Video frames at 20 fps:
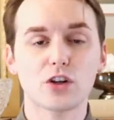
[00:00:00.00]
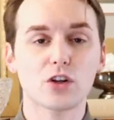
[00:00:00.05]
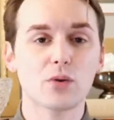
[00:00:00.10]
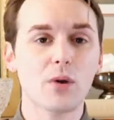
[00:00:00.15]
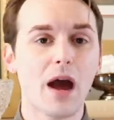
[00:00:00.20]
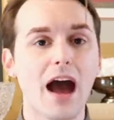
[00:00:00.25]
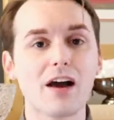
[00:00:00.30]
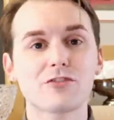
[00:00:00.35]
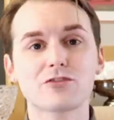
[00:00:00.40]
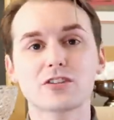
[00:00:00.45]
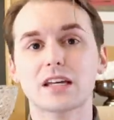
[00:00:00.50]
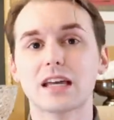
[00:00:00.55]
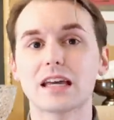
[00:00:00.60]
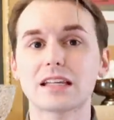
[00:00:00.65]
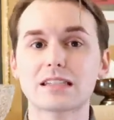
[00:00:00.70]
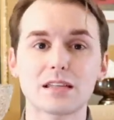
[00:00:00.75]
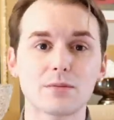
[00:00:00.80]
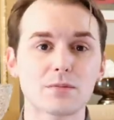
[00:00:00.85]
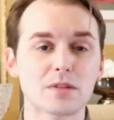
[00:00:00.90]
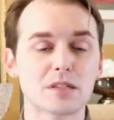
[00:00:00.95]
or you have to
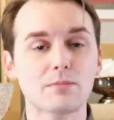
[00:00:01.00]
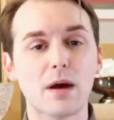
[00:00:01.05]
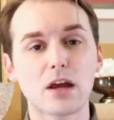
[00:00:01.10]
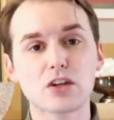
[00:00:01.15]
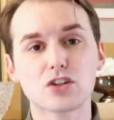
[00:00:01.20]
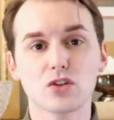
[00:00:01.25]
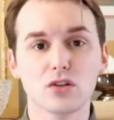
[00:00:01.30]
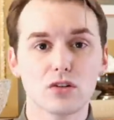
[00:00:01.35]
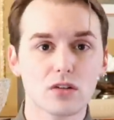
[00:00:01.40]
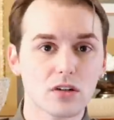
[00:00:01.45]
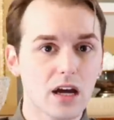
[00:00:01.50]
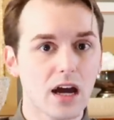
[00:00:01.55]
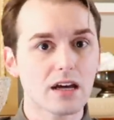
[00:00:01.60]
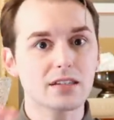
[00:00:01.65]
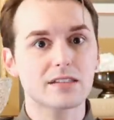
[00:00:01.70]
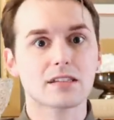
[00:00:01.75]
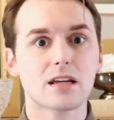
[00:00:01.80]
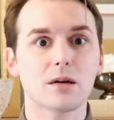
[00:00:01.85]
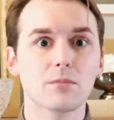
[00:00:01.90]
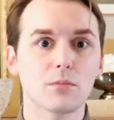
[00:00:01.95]
get some special
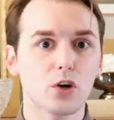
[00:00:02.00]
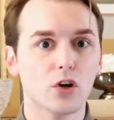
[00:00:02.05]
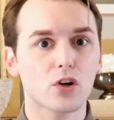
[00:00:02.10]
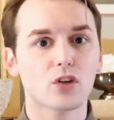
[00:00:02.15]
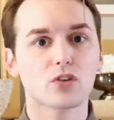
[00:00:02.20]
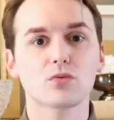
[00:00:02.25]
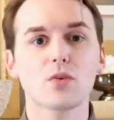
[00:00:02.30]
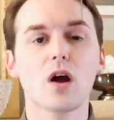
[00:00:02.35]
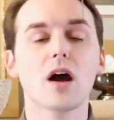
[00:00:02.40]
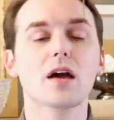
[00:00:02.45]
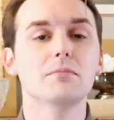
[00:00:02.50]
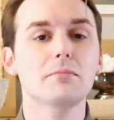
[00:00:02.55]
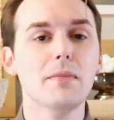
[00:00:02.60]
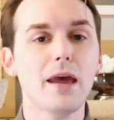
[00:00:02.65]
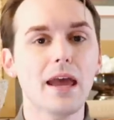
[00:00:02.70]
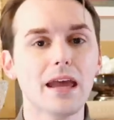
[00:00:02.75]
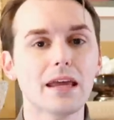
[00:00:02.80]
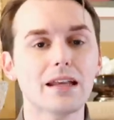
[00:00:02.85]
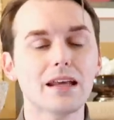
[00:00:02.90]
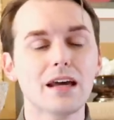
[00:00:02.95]
custom curtain rod
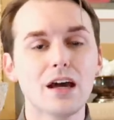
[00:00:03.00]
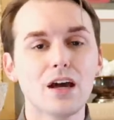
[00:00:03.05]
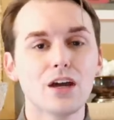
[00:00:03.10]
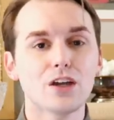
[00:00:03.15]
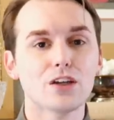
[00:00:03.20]
made.